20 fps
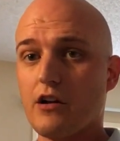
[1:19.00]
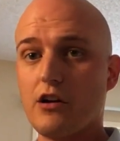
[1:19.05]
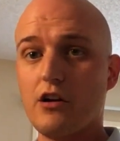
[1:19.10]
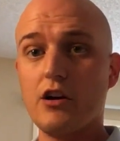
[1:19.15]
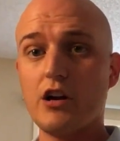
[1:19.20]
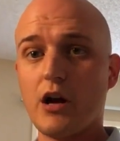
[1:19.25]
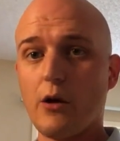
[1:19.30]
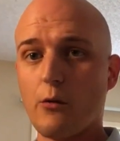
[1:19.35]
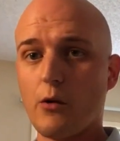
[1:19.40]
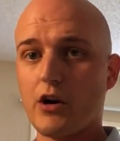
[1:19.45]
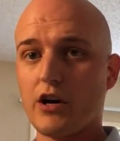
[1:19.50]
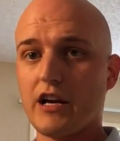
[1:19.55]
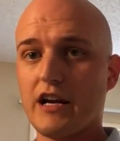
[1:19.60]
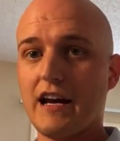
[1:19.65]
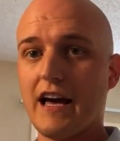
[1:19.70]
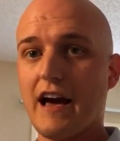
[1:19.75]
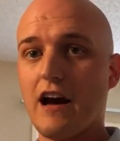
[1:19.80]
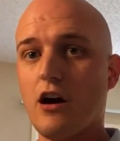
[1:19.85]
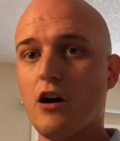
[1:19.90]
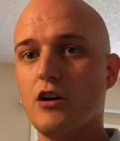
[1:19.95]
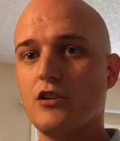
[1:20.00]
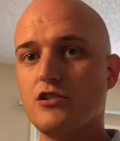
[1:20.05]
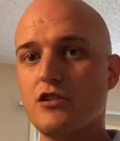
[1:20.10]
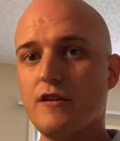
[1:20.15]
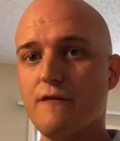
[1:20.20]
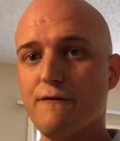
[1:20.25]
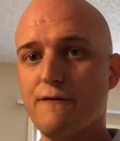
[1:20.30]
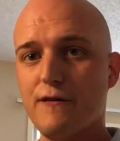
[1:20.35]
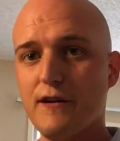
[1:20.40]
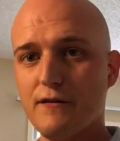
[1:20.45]
good at working at
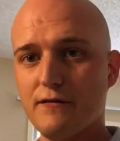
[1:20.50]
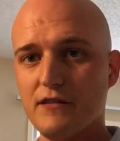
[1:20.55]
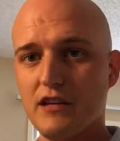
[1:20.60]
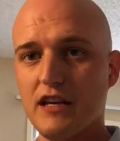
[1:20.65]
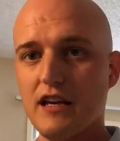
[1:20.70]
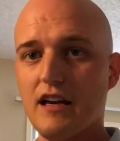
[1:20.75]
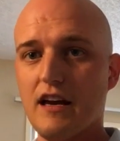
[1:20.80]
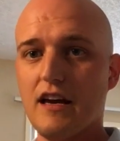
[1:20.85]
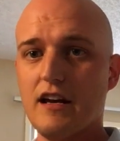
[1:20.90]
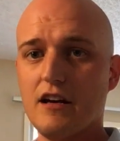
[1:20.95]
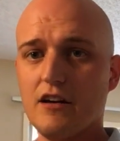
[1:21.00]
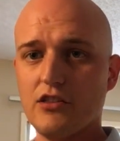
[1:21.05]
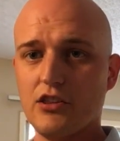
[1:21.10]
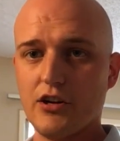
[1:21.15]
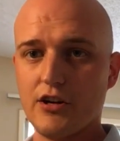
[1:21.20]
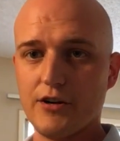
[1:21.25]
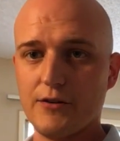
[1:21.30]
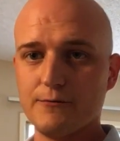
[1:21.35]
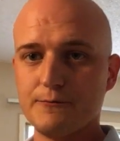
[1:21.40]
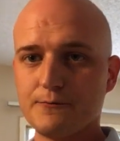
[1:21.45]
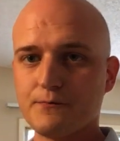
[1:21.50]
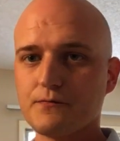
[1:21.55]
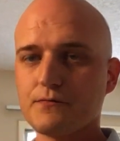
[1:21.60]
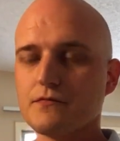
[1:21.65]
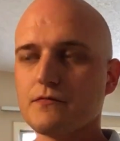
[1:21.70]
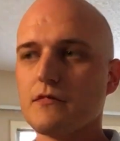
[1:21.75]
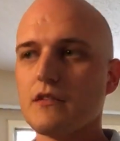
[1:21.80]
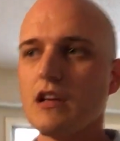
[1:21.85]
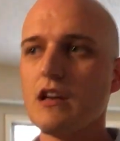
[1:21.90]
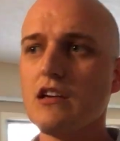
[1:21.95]
150 and under.
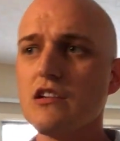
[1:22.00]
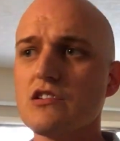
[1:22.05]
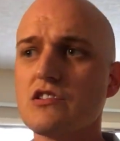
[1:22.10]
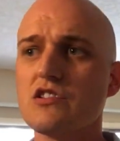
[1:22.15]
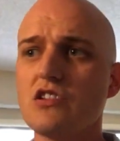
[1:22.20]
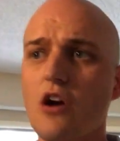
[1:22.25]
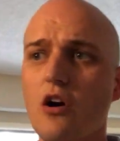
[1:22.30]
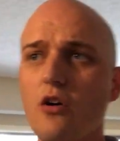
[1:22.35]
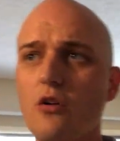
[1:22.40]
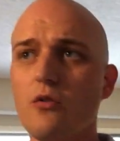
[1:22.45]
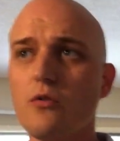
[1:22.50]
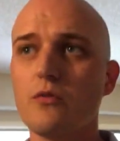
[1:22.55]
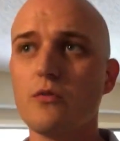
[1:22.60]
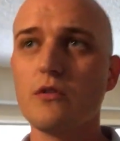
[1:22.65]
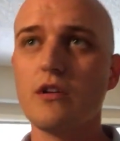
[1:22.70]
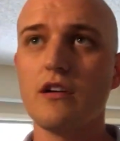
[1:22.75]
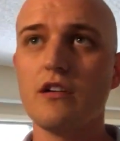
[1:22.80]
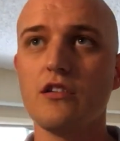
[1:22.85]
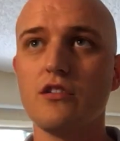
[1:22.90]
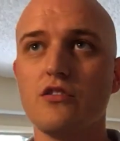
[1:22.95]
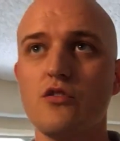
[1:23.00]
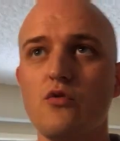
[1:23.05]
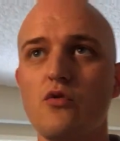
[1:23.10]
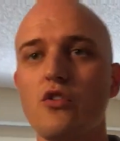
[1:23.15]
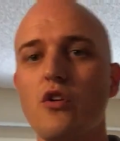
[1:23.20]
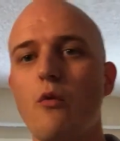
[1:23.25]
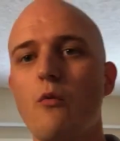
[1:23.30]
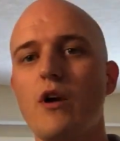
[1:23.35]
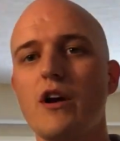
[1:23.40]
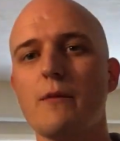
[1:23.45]
So you
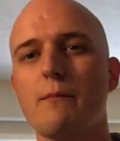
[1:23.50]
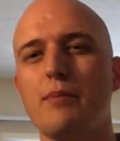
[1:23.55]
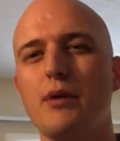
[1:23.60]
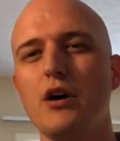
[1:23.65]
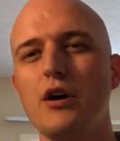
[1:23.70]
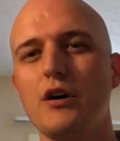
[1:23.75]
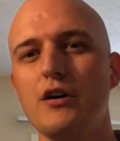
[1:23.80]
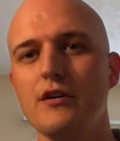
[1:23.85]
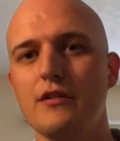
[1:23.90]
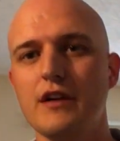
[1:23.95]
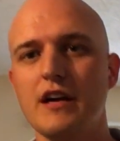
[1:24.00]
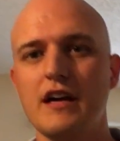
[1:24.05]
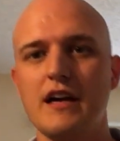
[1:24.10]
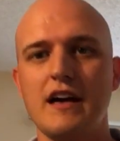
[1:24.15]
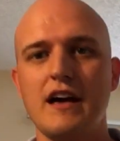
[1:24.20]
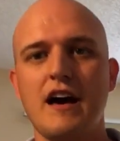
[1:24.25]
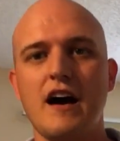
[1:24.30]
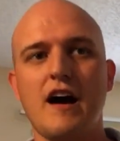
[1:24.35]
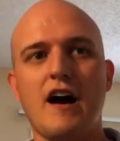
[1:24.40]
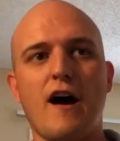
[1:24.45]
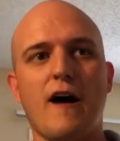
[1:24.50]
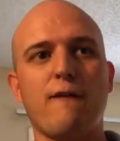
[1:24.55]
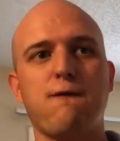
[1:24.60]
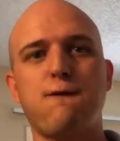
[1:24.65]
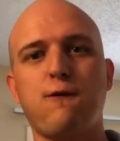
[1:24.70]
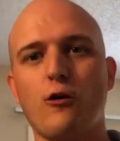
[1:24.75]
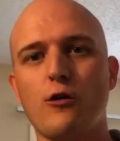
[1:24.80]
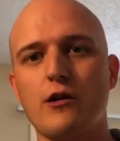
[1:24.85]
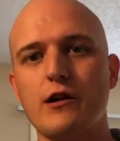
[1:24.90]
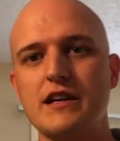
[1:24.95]
don't want to put a
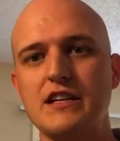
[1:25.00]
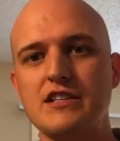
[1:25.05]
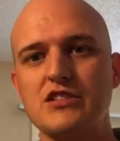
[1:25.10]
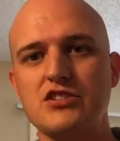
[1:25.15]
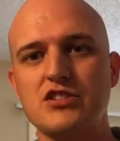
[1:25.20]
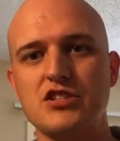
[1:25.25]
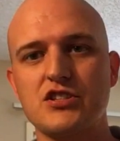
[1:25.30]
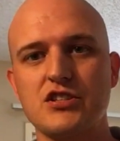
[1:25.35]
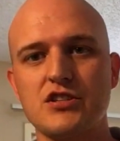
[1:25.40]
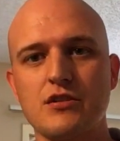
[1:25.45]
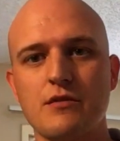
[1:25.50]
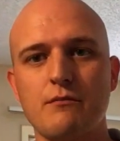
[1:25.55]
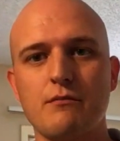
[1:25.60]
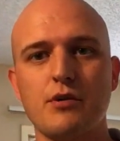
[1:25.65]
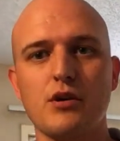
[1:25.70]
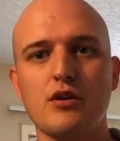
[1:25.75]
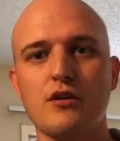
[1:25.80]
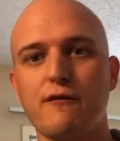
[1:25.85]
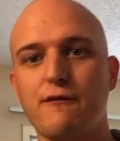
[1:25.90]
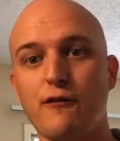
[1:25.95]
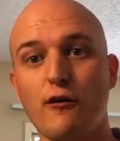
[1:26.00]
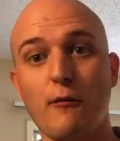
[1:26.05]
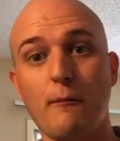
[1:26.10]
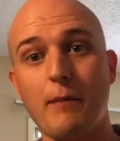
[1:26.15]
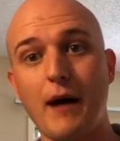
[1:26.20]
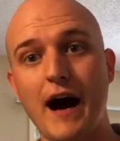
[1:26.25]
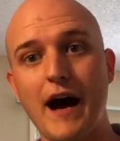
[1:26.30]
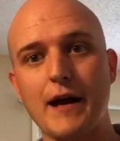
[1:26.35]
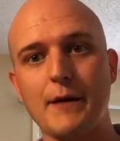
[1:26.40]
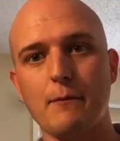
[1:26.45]
4-inch beautiful
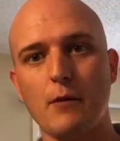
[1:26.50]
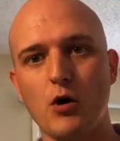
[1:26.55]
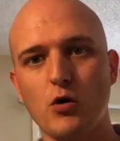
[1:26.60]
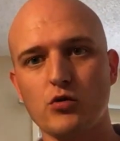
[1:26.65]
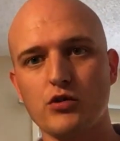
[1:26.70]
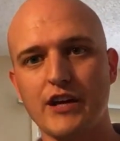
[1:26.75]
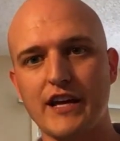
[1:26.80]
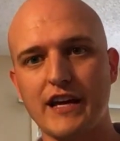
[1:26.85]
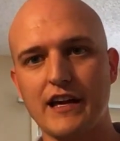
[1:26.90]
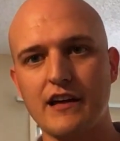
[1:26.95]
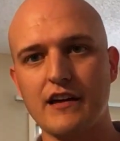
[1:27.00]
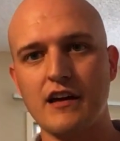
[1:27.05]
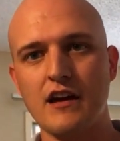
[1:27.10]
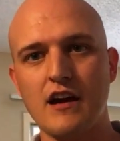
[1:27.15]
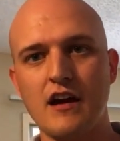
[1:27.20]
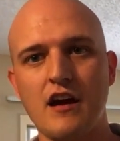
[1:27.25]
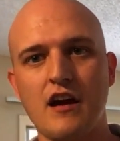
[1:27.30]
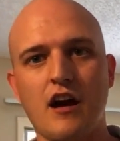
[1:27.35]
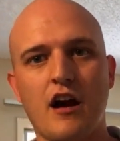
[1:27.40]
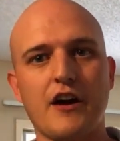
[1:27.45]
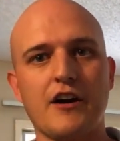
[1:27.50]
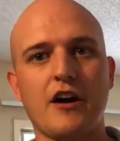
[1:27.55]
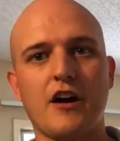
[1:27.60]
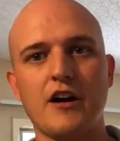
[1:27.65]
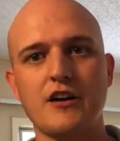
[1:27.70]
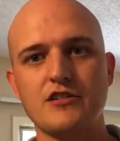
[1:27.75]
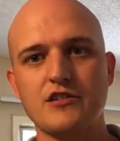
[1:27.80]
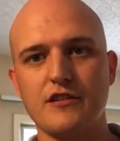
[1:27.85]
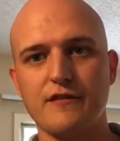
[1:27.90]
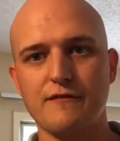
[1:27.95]
pine molding on a
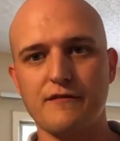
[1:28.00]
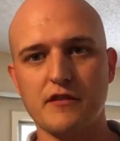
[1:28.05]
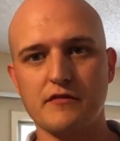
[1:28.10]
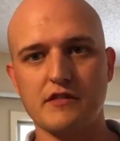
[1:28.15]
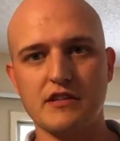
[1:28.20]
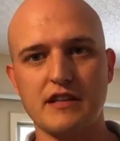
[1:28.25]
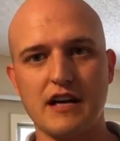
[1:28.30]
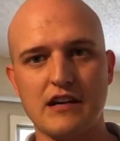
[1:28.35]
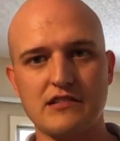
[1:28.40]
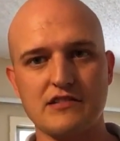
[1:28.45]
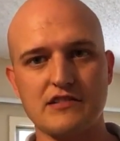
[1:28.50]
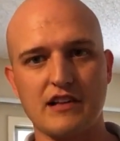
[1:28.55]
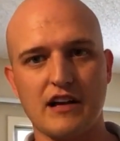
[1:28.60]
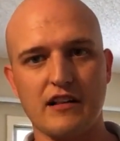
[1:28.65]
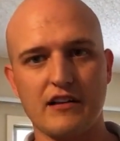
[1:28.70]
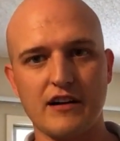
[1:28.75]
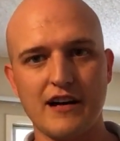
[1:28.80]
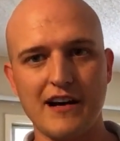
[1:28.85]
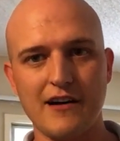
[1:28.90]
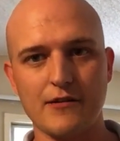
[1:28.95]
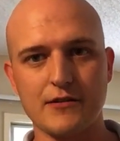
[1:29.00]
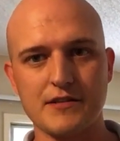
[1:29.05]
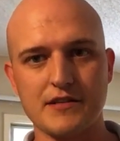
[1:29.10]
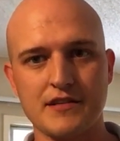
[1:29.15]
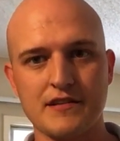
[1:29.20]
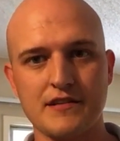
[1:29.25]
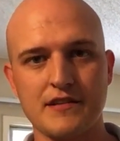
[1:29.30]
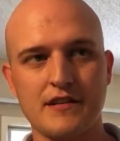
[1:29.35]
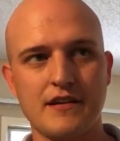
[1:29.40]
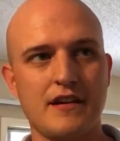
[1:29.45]
$150,000
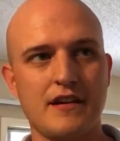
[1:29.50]
house.